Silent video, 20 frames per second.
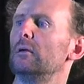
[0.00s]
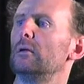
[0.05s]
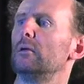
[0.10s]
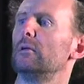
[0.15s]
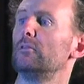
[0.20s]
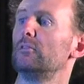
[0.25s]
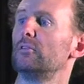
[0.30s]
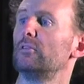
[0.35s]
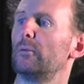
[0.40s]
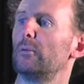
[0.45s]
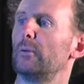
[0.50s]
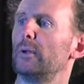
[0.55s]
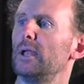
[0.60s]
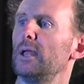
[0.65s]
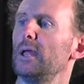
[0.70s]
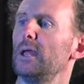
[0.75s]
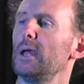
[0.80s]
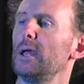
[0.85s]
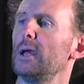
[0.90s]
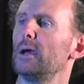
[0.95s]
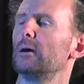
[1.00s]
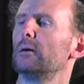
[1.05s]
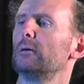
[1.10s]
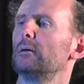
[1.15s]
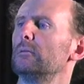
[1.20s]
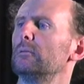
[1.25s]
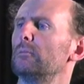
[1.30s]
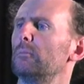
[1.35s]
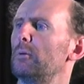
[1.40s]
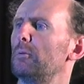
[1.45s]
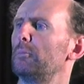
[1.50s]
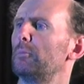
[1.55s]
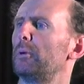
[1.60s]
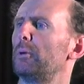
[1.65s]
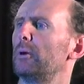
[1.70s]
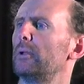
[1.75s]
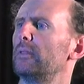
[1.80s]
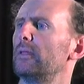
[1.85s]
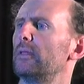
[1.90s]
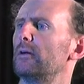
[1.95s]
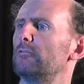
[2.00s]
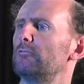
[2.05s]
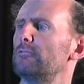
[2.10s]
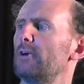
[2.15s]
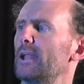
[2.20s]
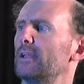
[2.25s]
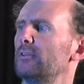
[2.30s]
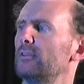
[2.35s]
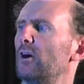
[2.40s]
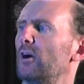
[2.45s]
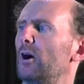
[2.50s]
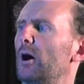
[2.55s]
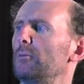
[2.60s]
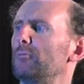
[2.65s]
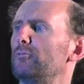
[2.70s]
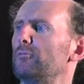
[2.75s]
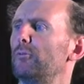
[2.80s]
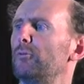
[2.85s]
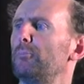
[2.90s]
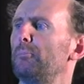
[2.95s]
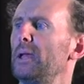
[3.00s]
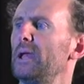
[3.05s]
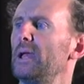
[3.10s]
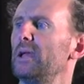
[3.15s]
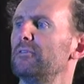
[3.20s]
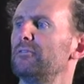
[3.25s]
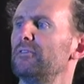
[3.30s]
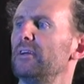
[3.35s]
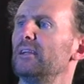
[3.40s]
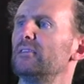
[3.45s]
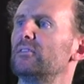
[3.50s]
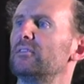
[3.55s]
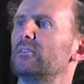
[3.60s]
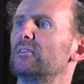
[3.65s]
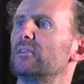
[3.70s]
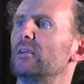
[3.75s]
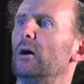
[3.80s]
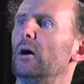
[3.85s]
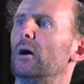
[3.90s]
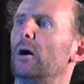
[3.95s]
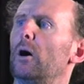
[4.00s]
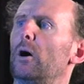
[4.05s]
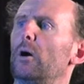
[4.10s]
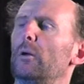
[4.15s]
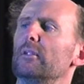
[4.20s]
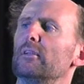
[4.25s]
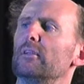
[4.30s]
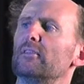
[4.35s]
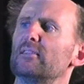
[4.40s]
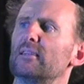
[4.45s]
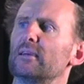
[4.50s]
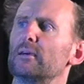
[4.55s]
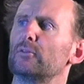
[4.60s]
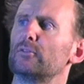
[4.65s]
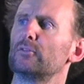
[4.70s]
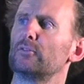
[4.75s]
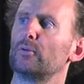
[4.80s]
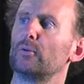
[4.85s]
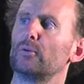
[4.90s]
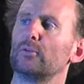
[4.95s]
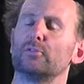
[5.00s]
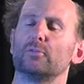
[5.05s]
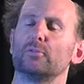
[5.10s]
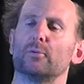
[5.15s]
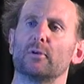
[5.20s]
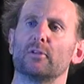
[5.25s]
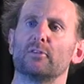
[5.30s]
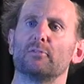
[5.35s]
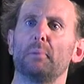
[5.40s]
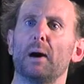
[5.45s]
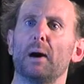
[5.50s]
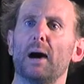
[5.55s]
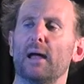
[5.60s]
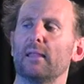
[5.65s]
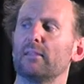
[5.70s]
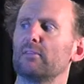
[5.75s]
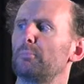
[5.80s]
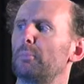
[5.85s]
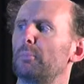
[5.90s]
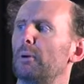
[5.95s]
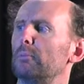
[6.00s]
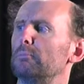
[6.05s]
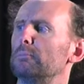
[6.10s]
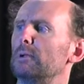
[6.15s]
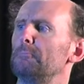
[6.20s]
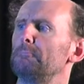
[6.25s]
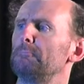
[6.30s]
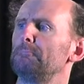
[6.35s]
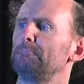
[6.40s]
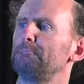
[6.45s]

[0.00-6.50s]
So in here, we would put the running time for BFS on the single source shortest paths problem,